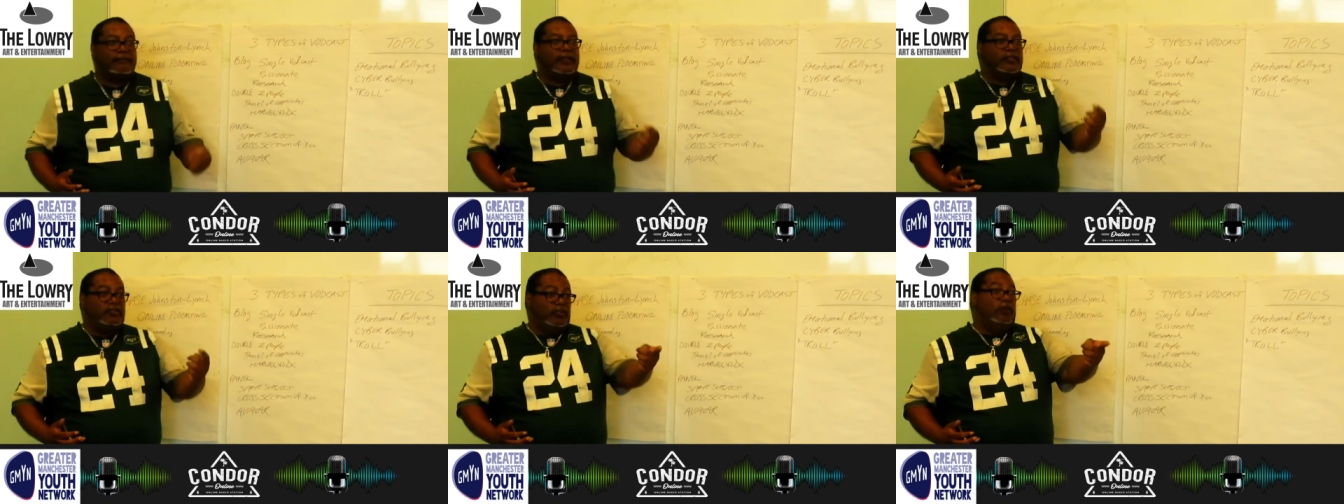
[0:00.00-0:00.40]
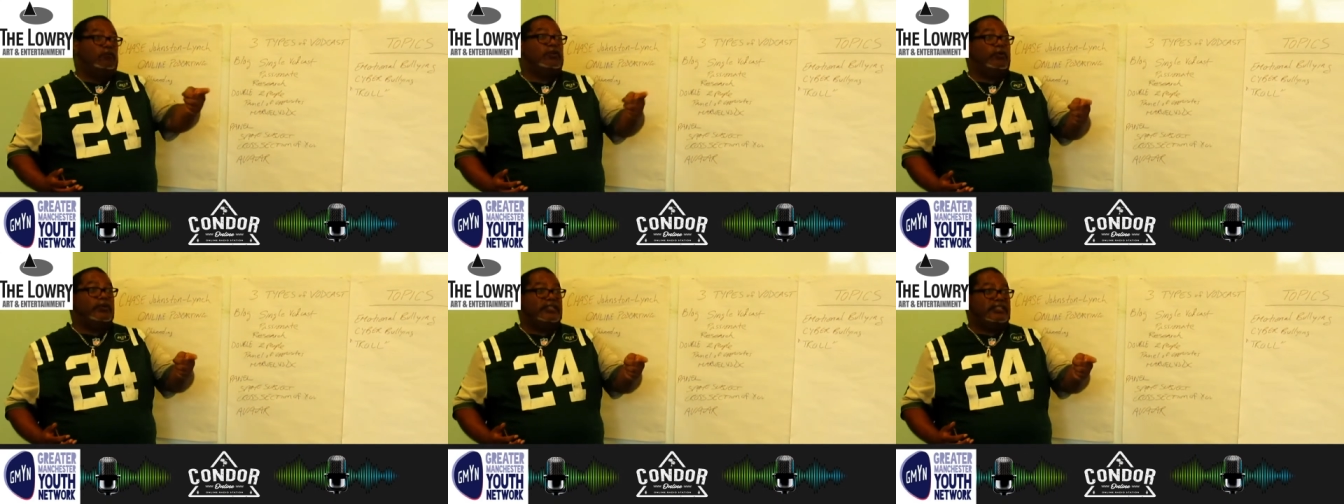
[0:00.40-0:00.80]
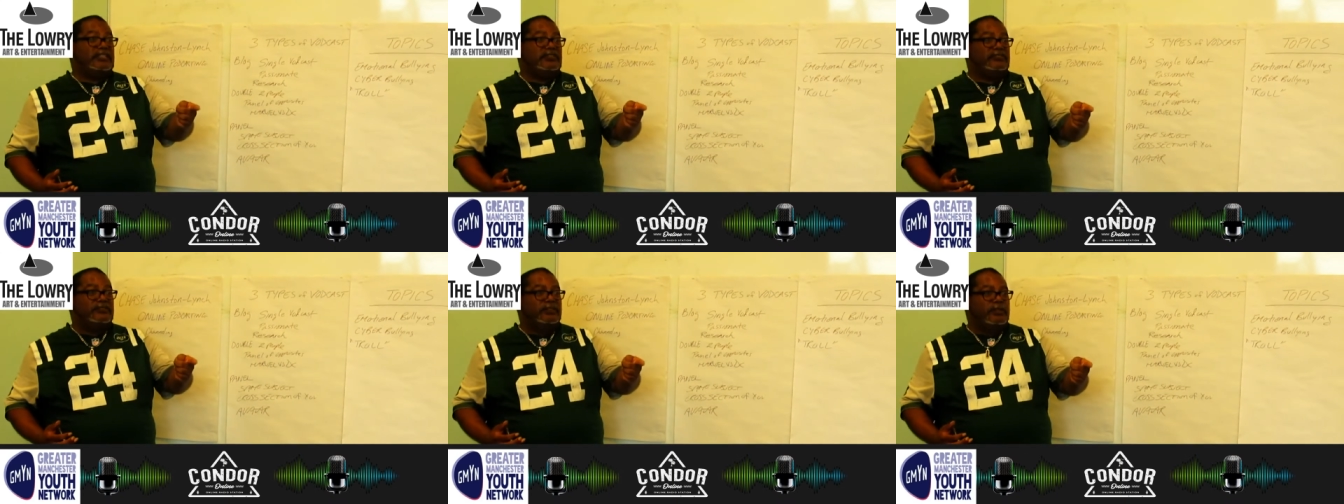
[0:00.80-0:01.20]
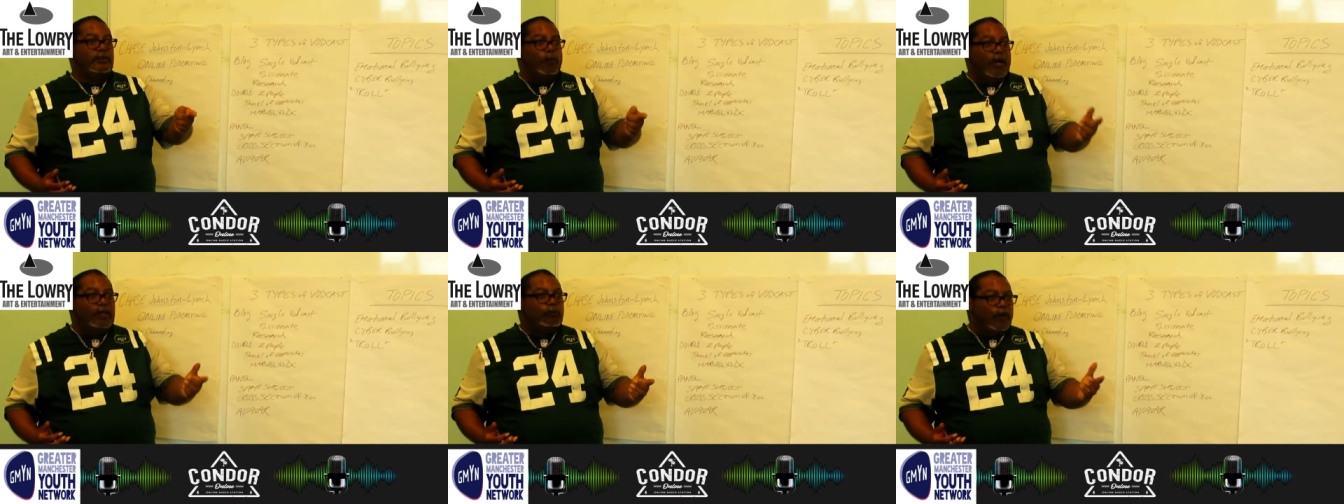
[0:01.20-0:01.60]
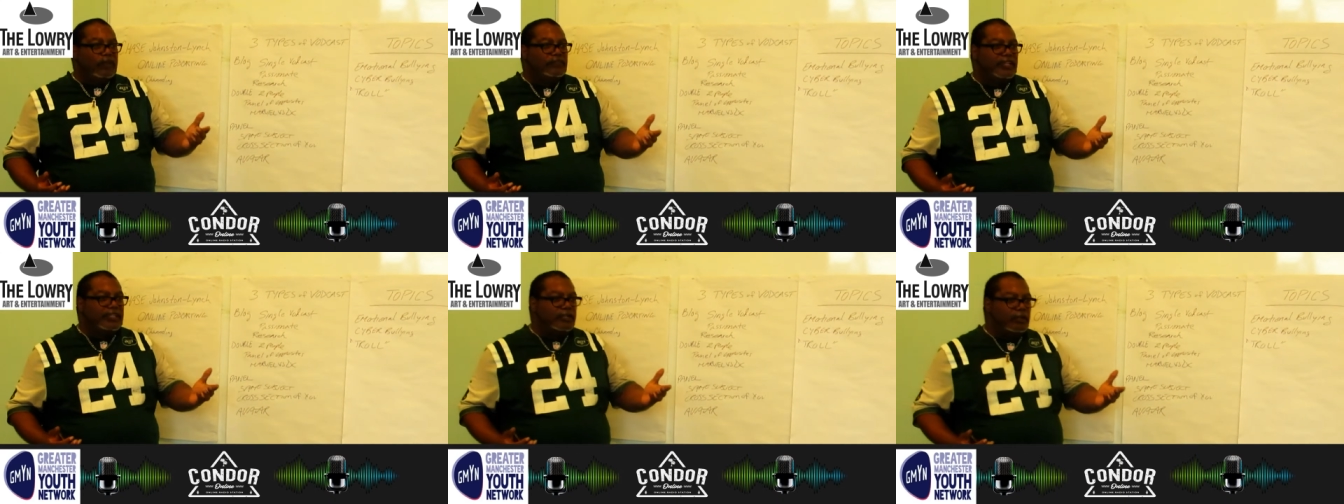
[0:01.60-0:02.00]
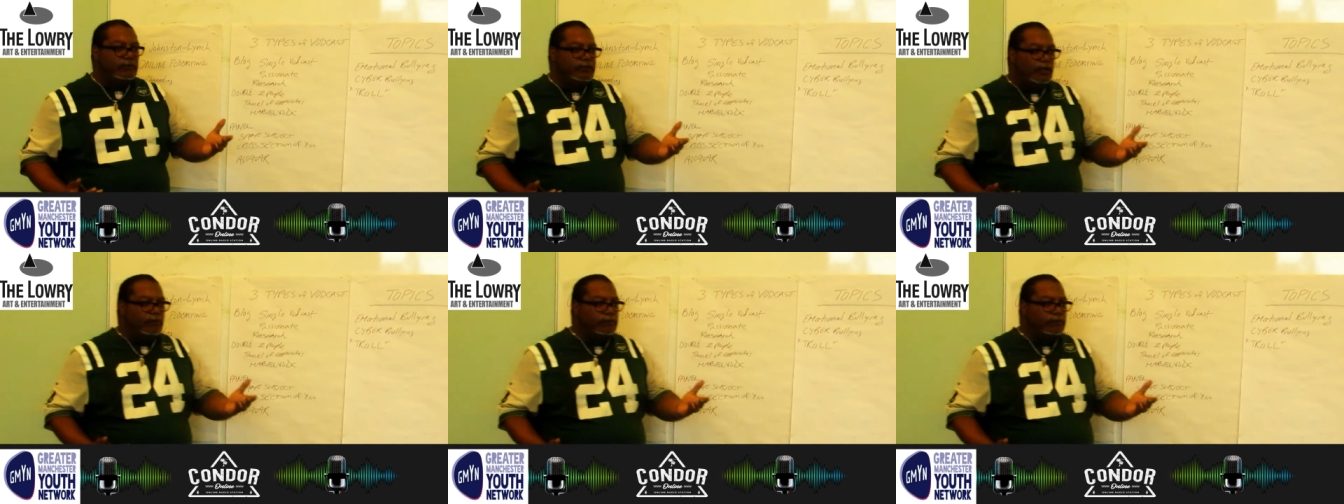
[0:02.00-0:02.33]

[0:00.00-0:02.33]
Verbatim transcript: said You don't know what it is? I don't. What, one thing you don't know?